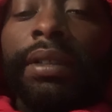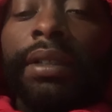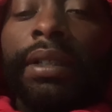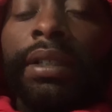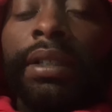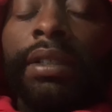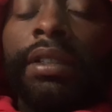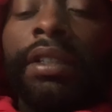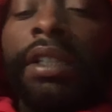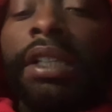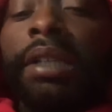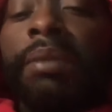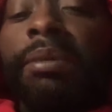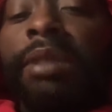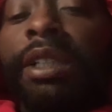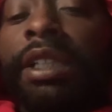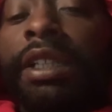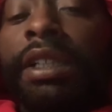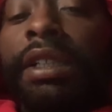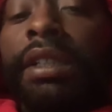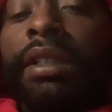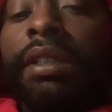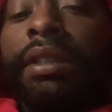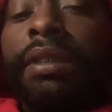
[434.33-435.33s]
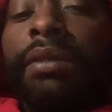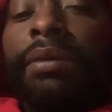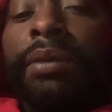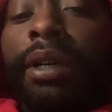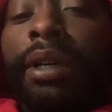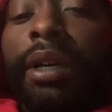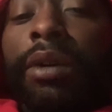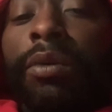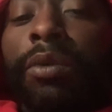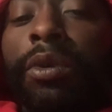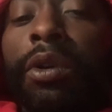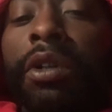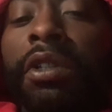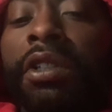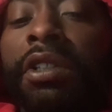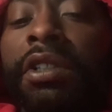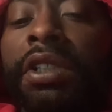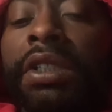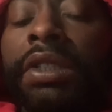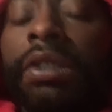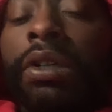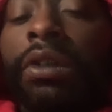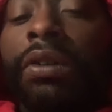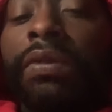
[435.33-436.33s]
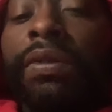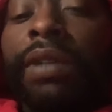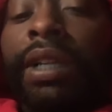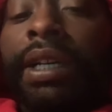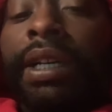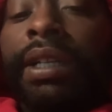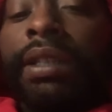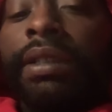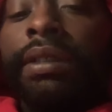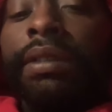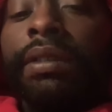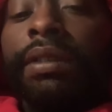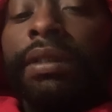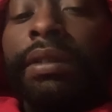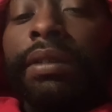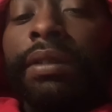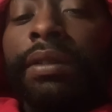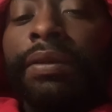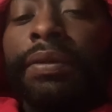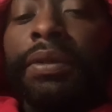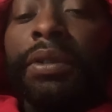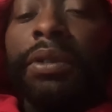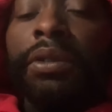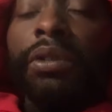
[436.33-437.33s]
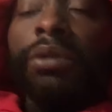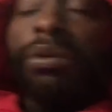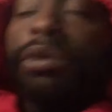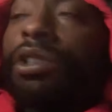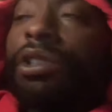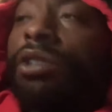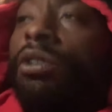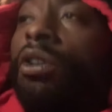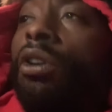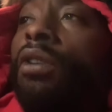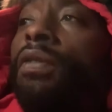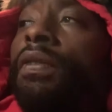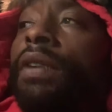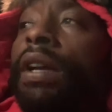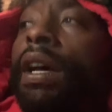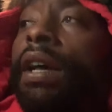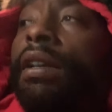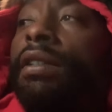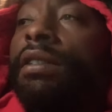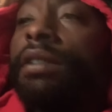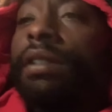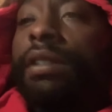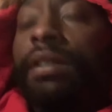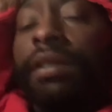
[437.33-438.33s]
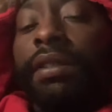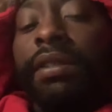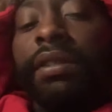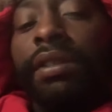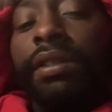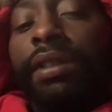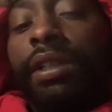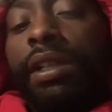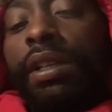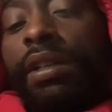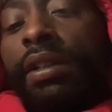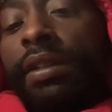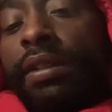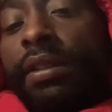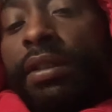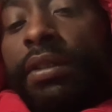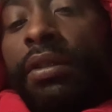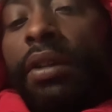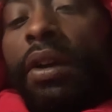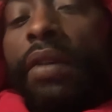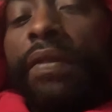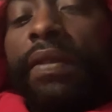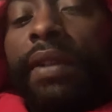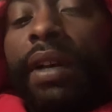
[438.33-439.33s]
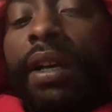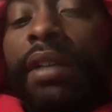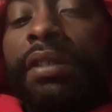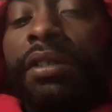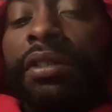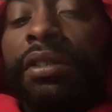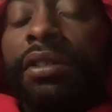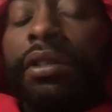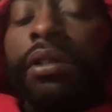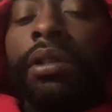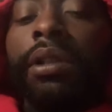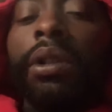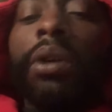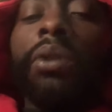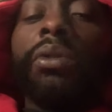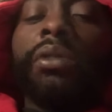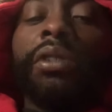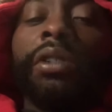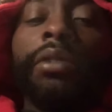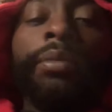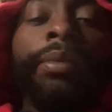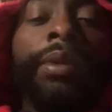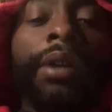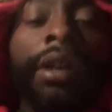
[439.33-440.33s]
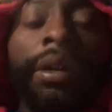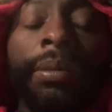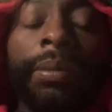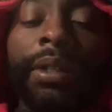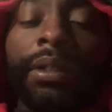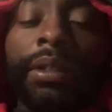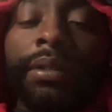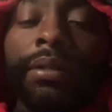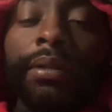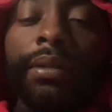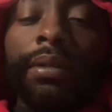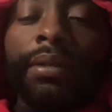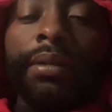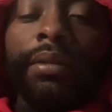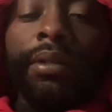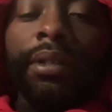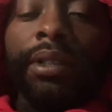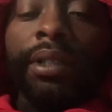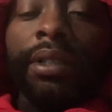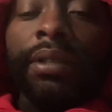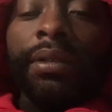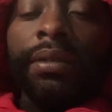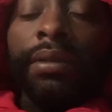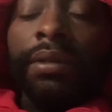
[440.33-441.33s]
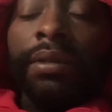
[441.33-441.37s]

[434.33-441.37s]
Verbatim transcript: a team lead where I worked in soft lines. If you don't know what soft lines is, soft lines is the clothing department. You know,